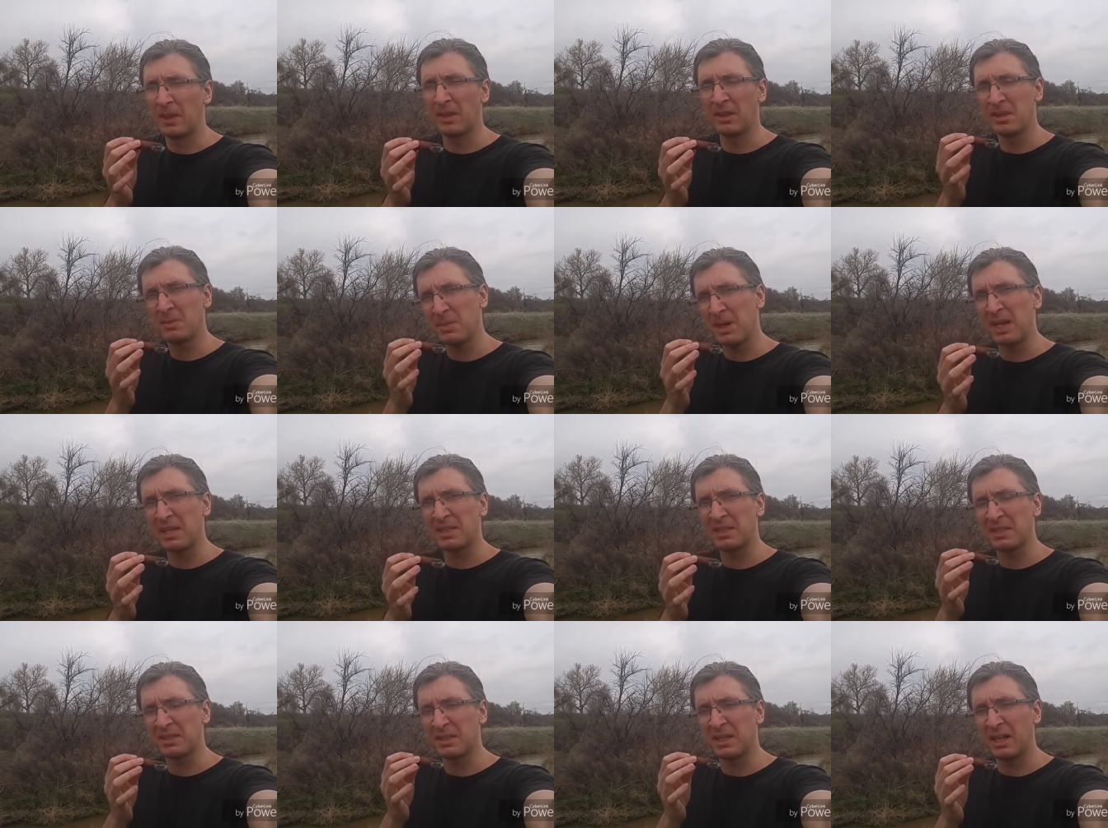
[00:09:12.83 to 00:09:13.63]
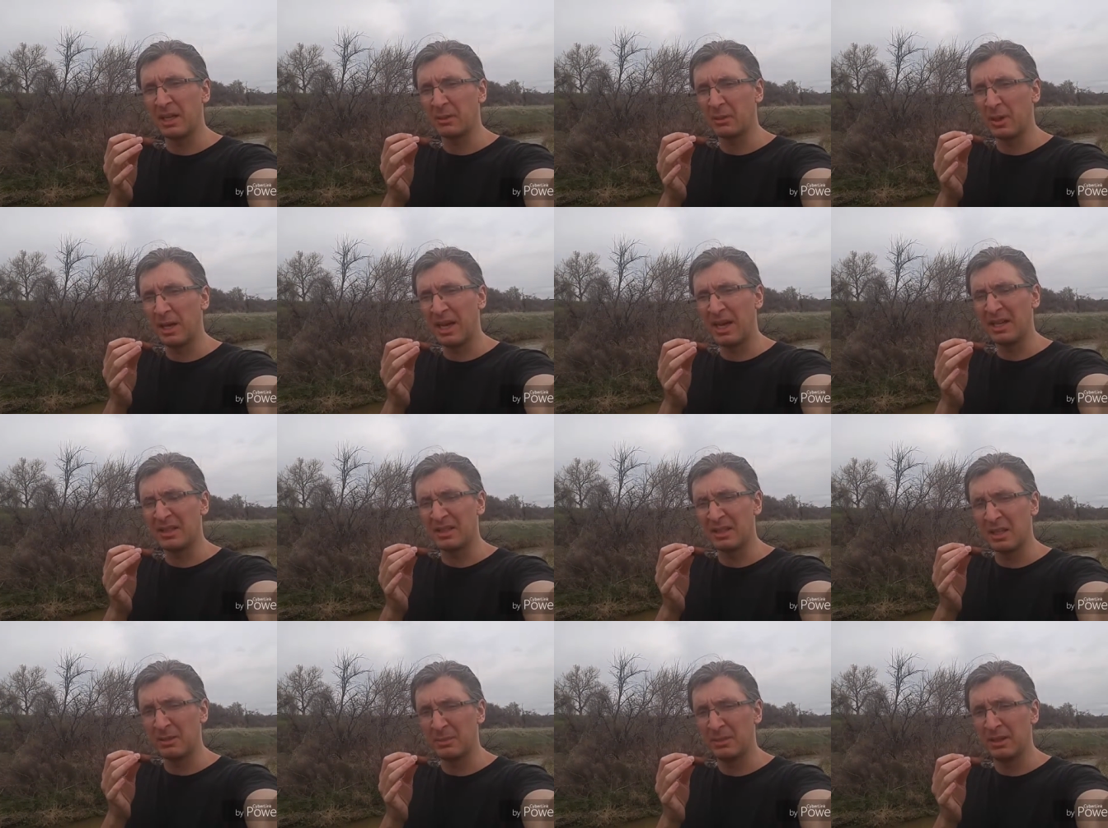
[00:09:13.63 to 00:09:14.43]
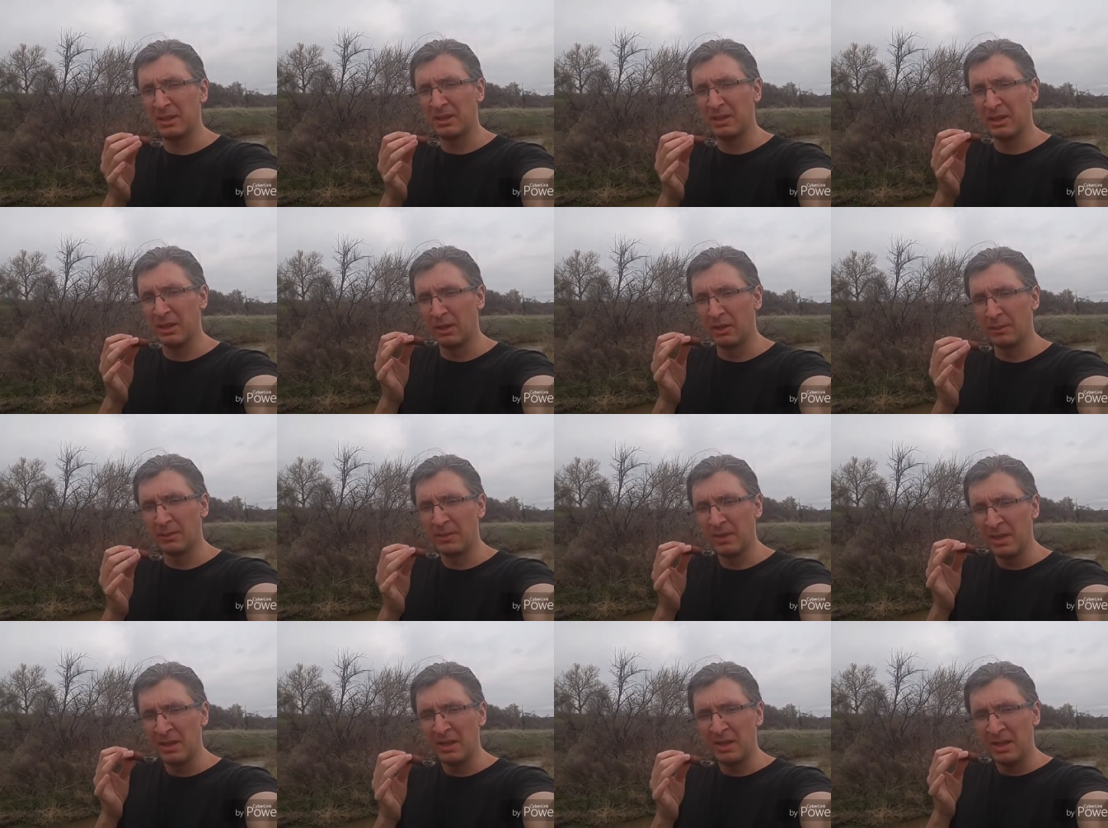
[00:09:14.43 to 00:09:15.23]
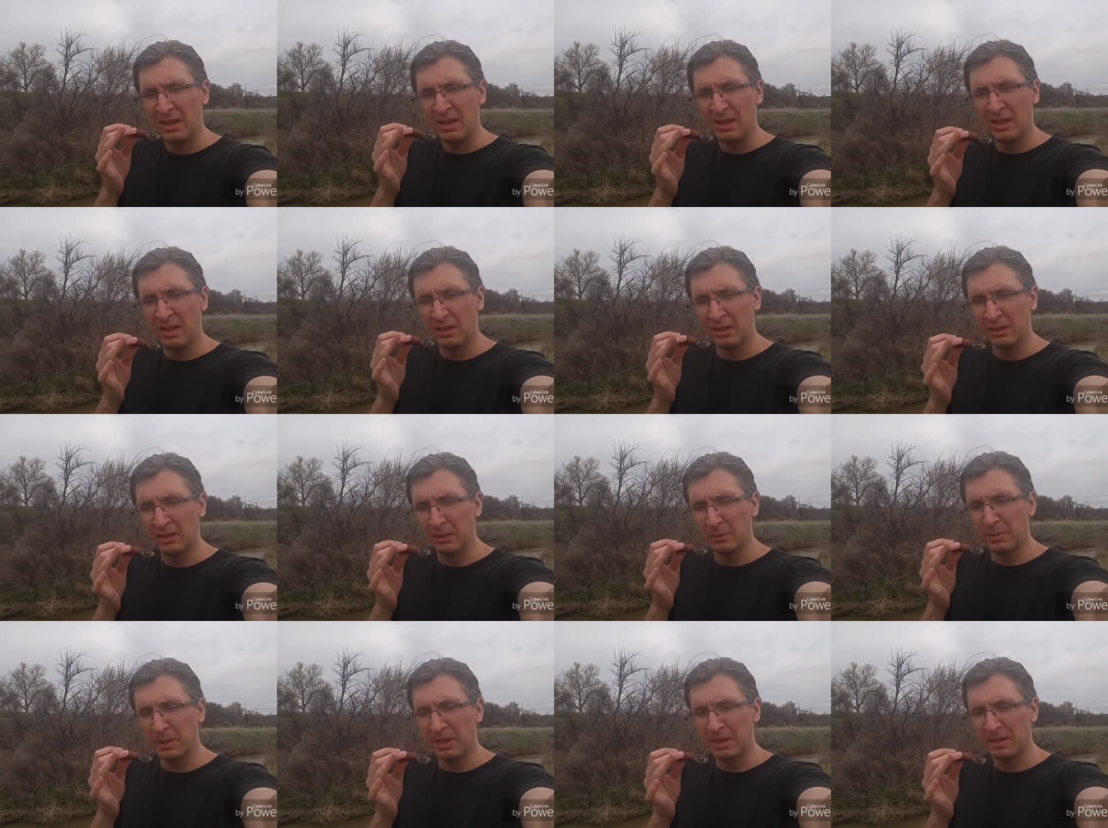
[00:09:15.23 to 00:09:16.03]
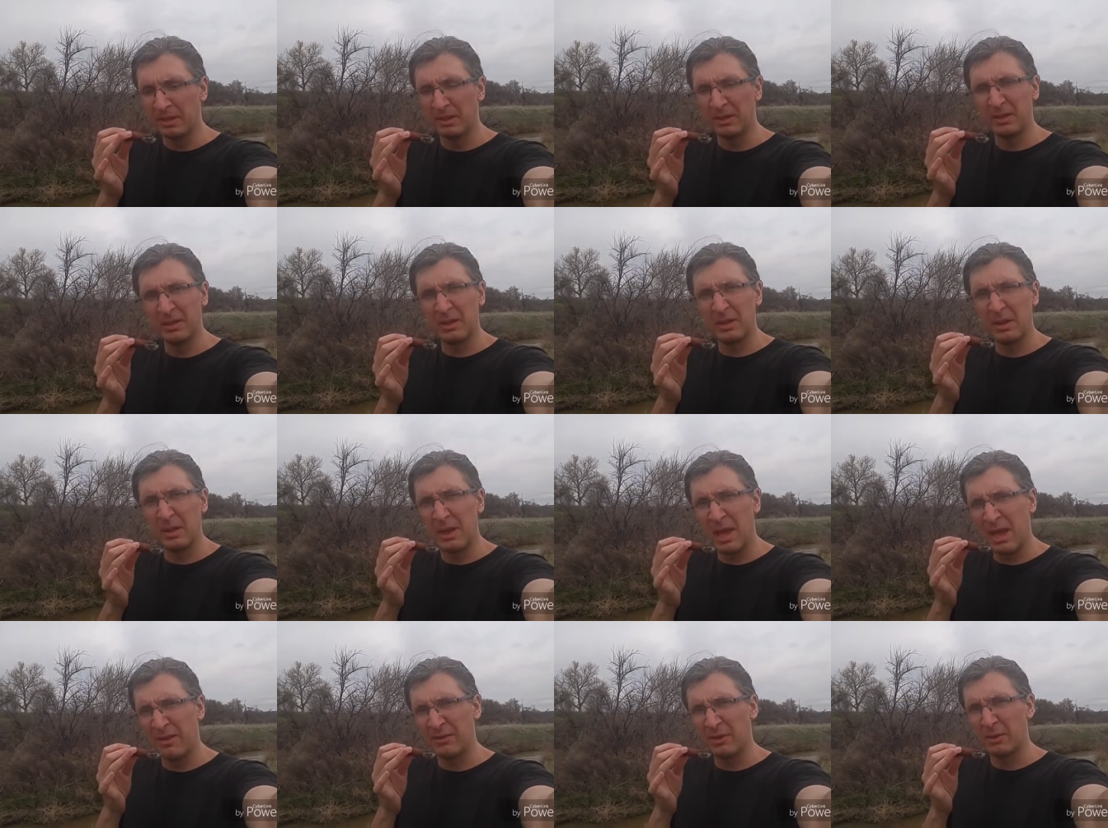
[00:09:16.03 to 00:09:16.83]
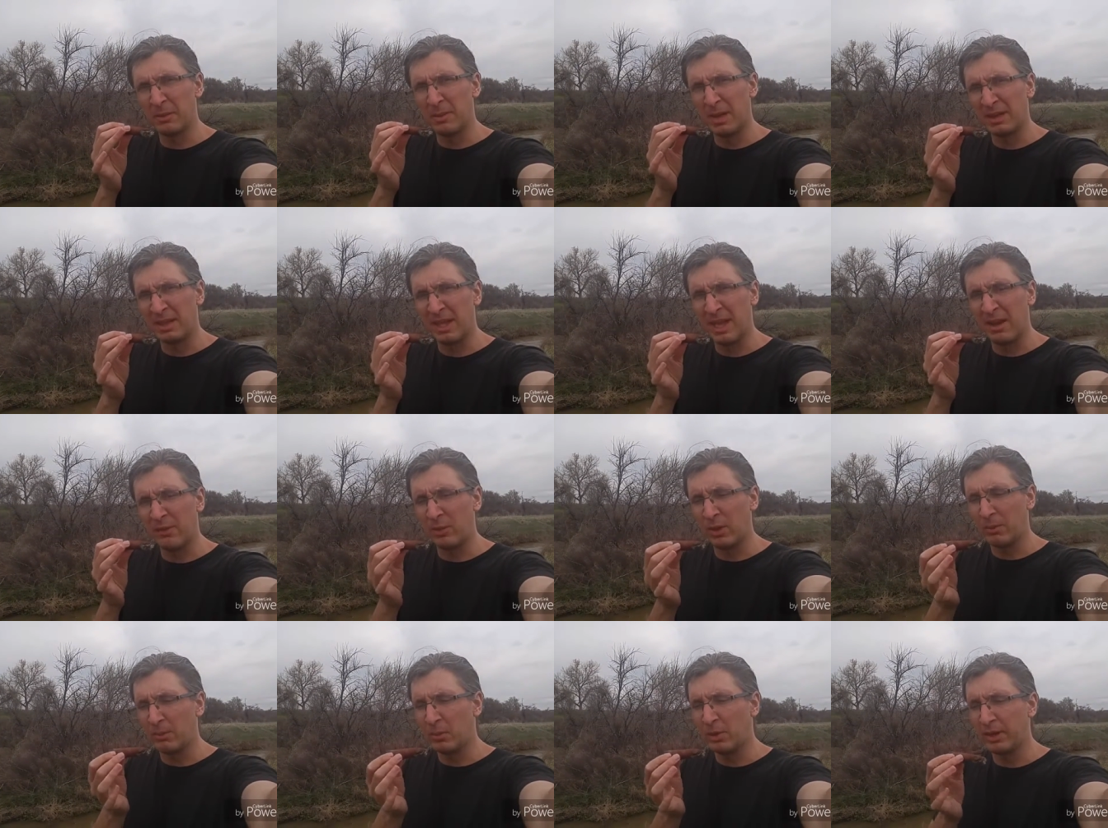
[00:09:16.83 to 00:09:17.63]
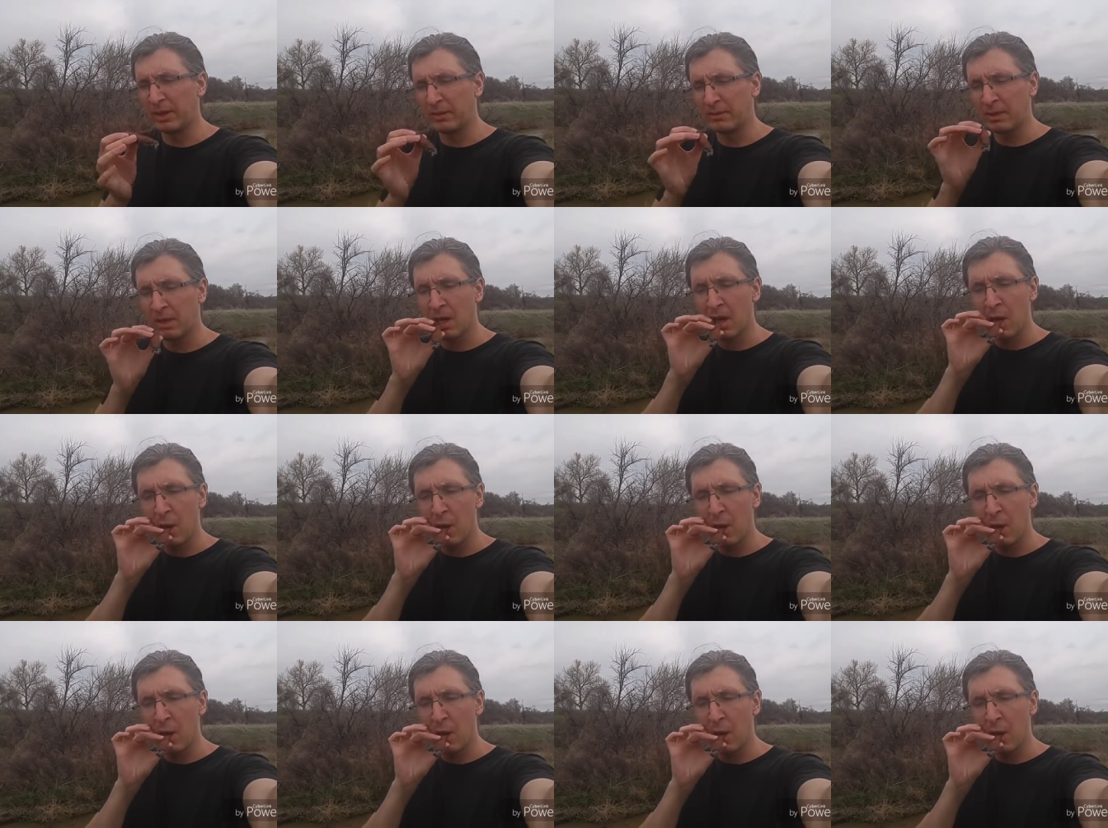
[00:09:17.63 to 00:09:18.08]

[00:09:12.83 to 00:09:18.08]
The spiciness kind of ranks up, you know, a little bit after about the halfway point.